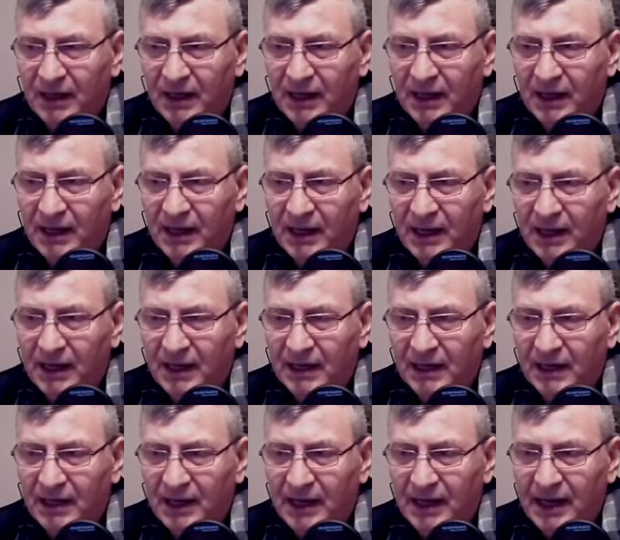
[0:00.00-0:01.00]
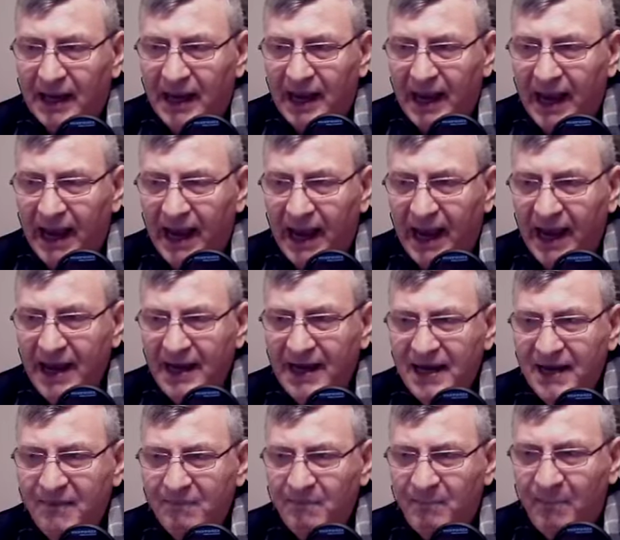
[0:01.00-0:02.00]
uh,
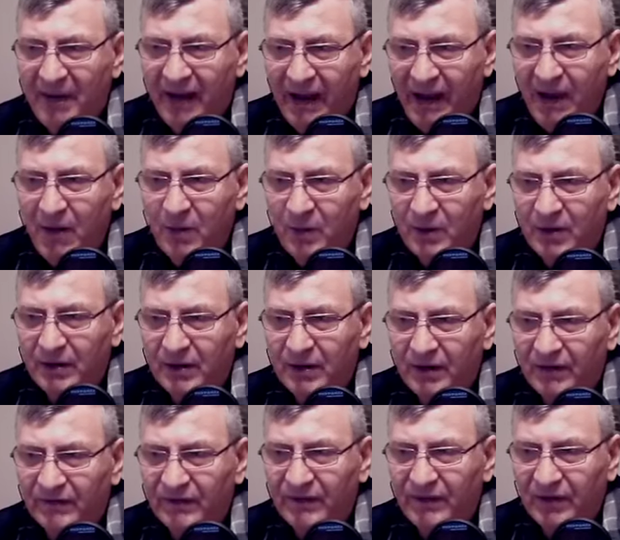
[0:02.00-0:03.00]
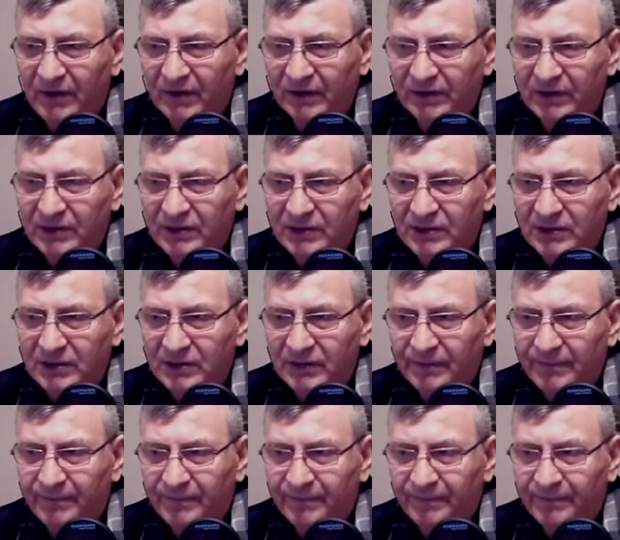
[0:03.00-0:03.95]
any power of darkness